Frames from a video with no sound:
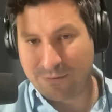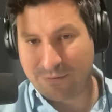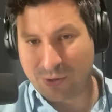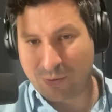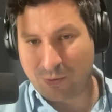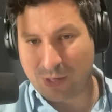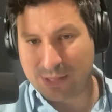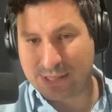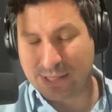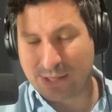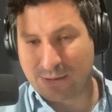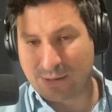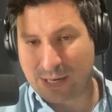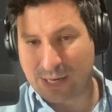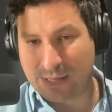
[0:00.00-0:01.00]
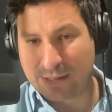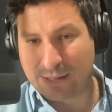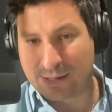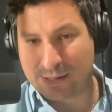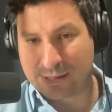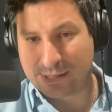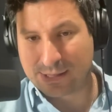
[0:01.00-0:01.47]
there was no
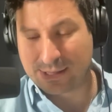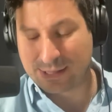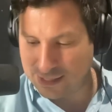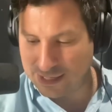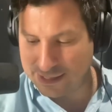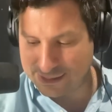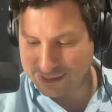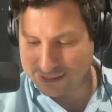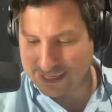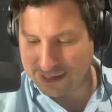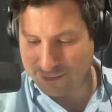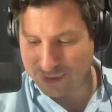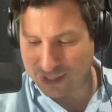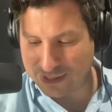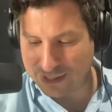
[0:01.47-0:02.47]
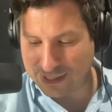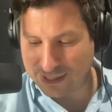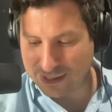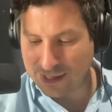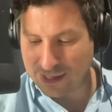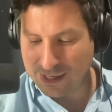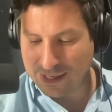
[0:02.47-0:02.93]
Holocaust, does that mean that
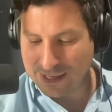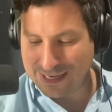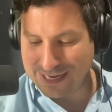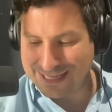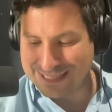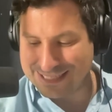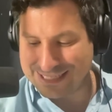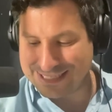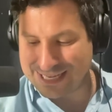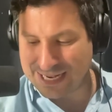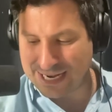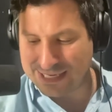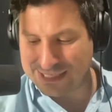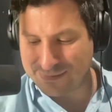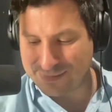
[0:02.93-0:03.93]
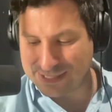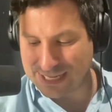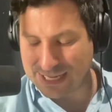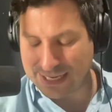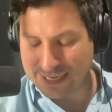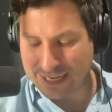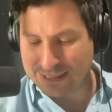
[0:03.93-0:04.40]
Zionism is
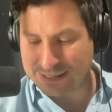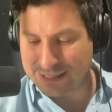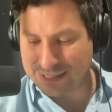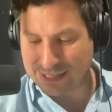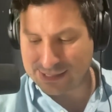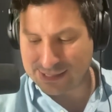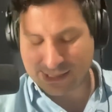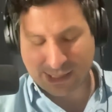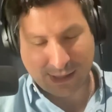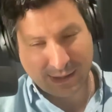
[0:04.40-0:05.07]
not necessary?